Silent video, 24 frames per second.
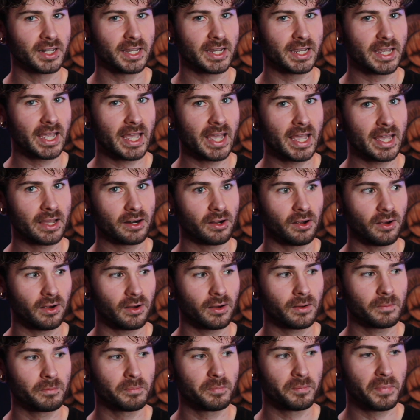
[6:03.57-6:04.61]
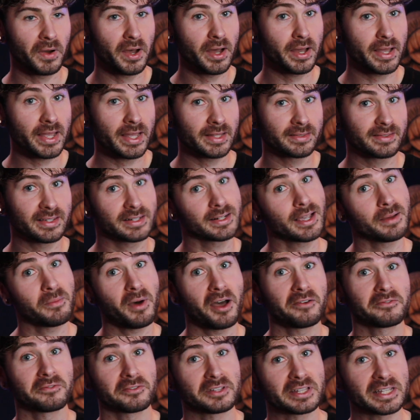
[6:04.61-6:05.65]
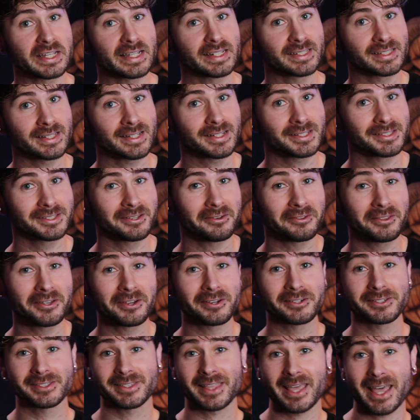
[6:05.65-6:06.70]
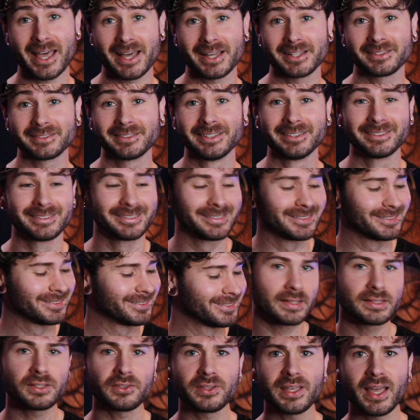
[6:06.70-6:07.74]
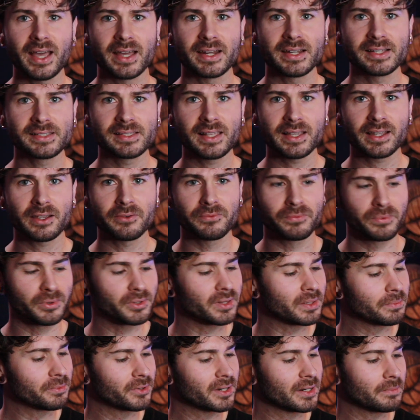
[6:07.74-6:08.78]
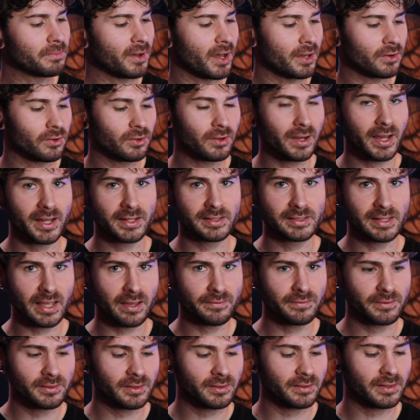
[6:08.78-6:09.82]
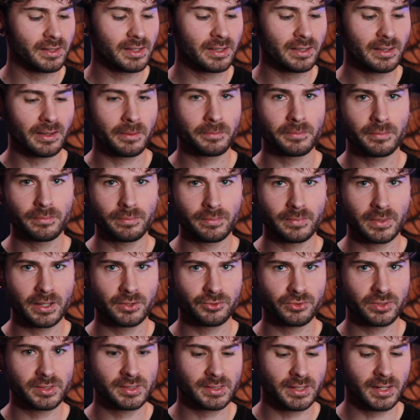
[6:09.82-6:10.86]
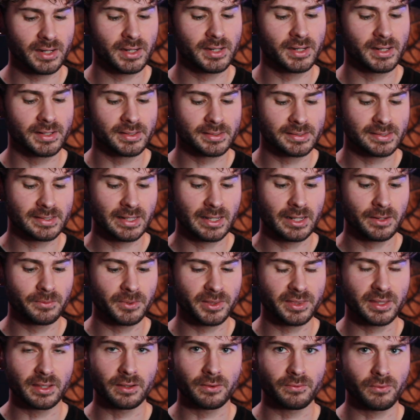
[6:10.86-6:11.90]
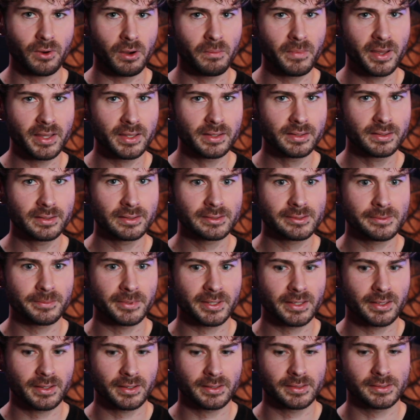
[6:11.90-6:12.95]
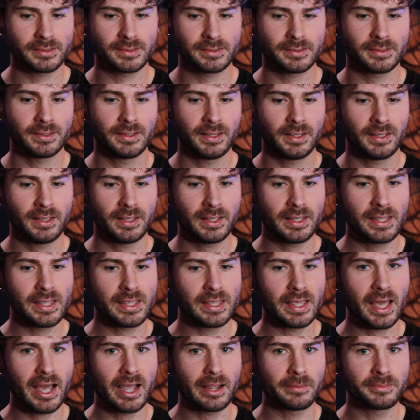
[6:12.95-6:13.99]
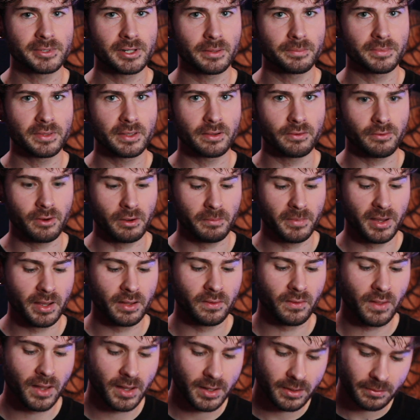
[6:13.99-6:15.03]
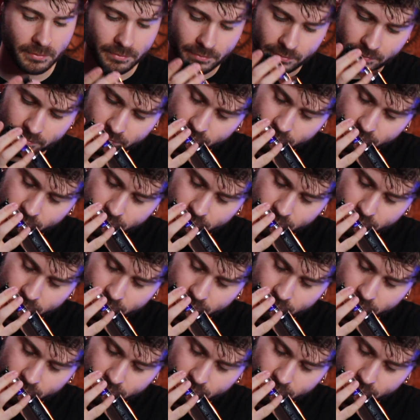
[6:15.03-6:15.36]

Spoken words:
like at all, but it did come off really easy, so there's that. And so yeah, it is like a really pretty bottle. I definitely am interested in seeing what the aroma is, because he hyped up the aroma a lot.